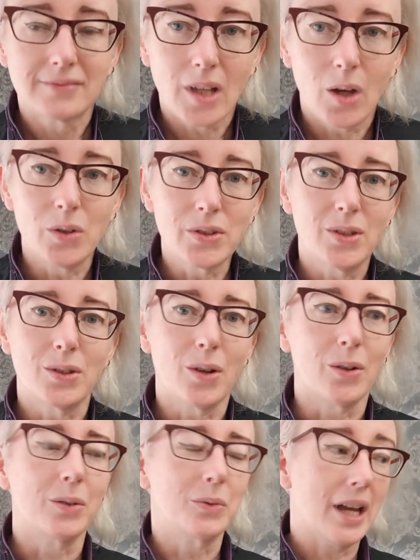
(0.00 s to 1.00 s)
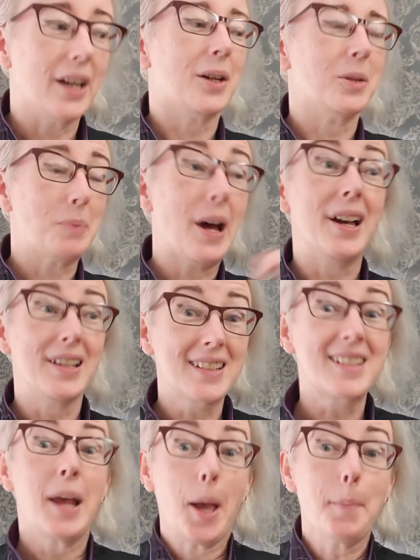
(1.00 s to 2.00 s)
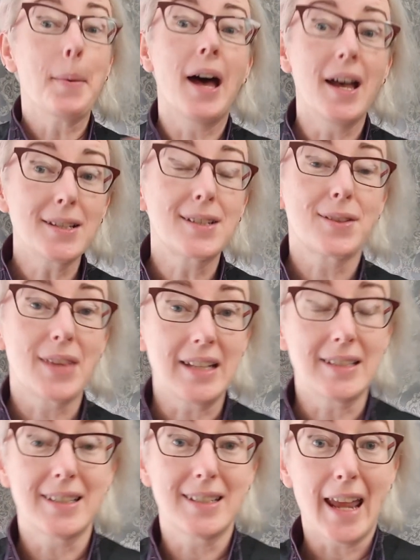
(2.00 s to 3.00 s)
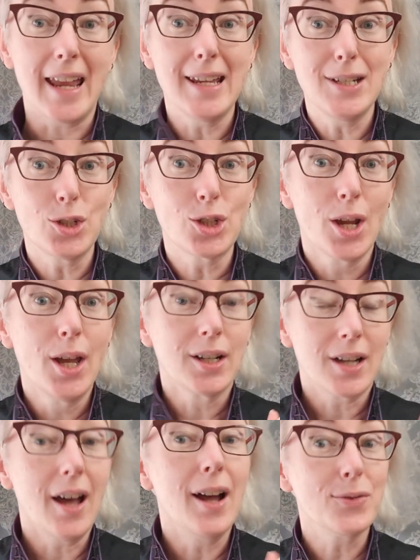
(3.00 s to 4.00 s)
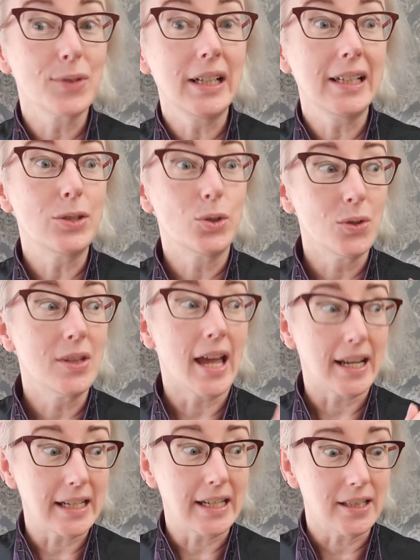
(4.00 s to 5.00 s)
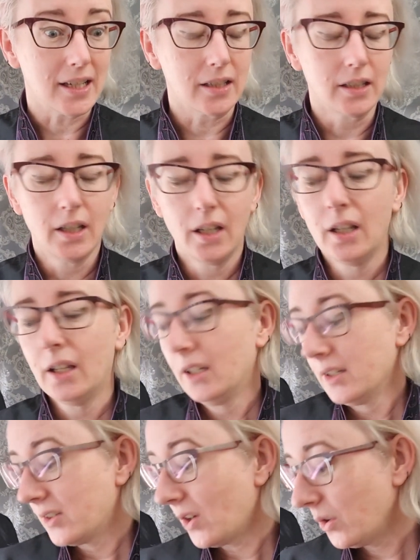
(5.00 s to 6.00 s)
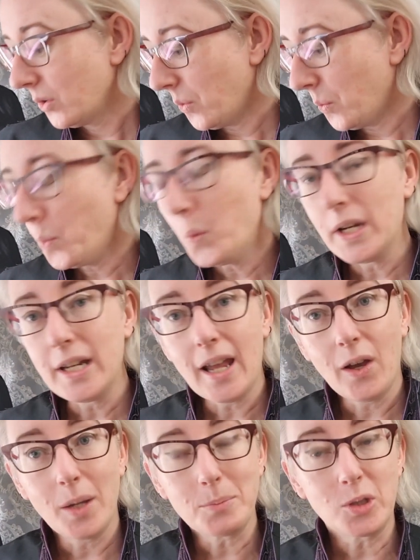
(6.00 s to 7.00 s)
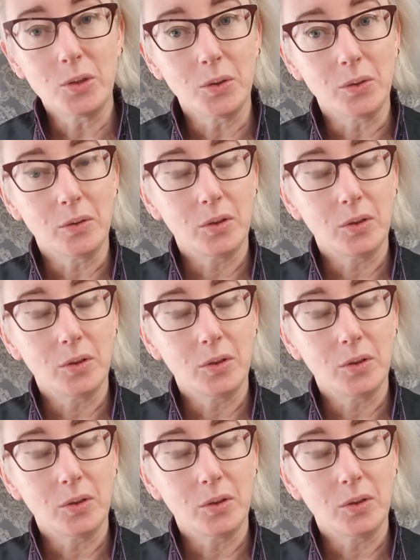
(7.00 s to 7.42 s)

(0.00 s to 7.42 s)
Also no, past that stage, can't really do that either. So we're now up to